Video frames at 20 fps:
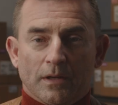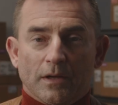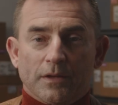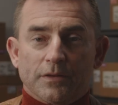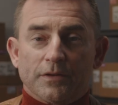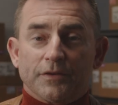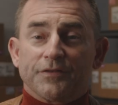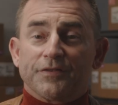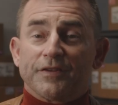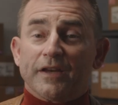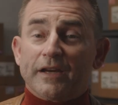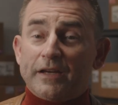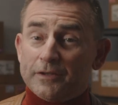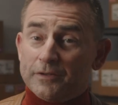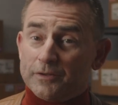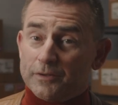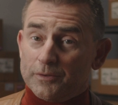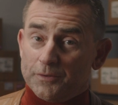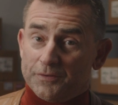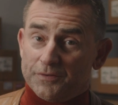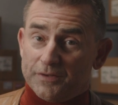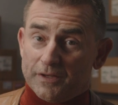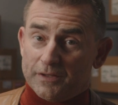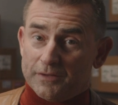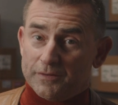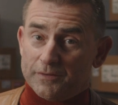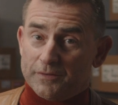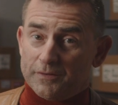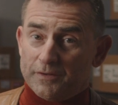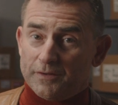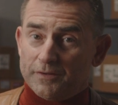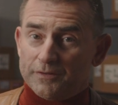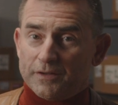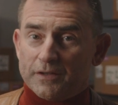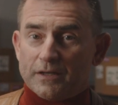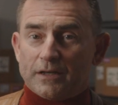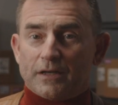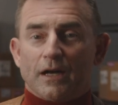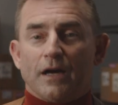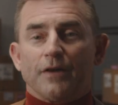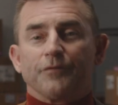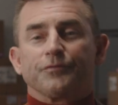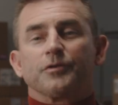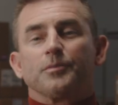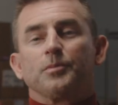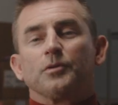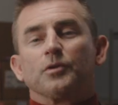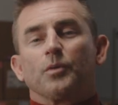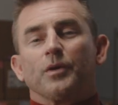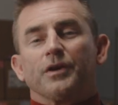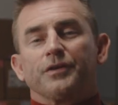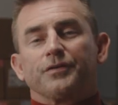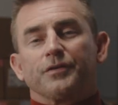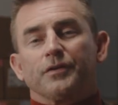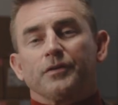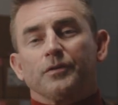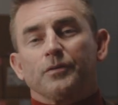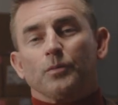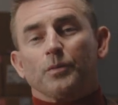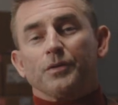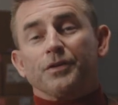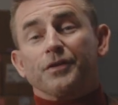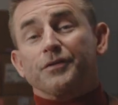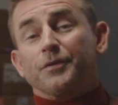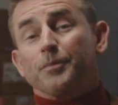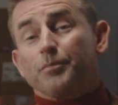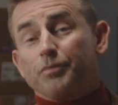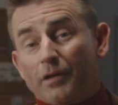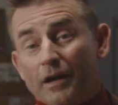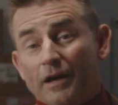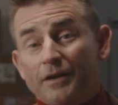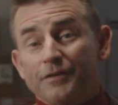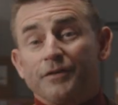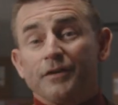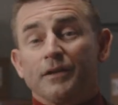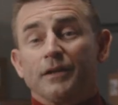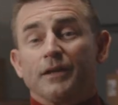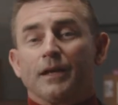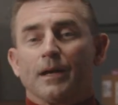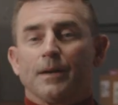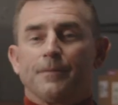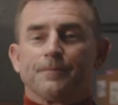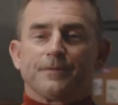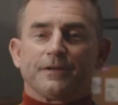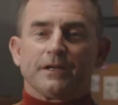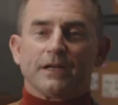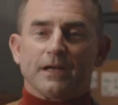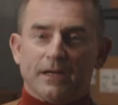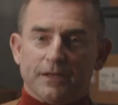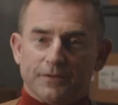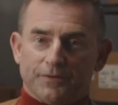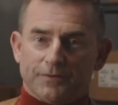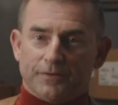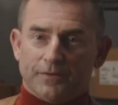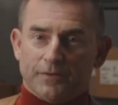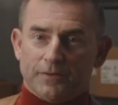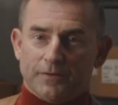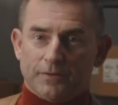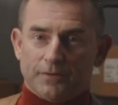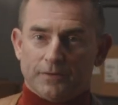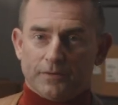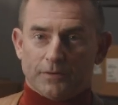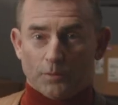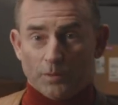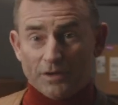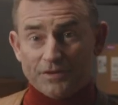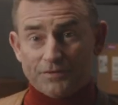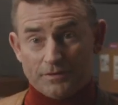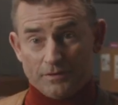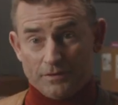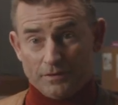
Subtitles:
The second loose end is an uncomfortable question with a surprisingly comforting answer. The question